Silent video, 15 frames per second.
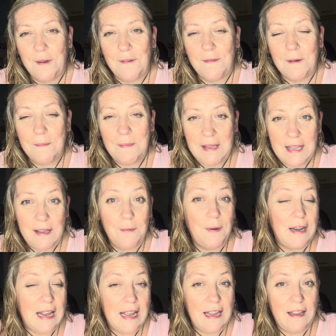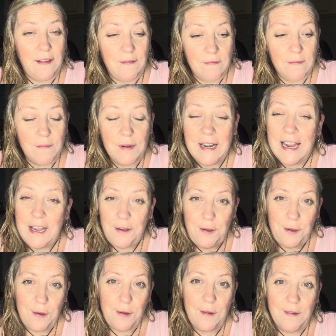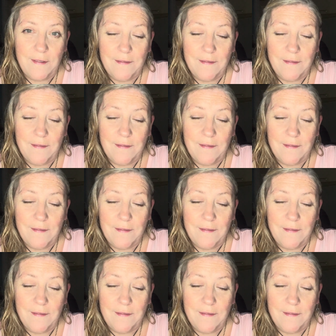for me when I knew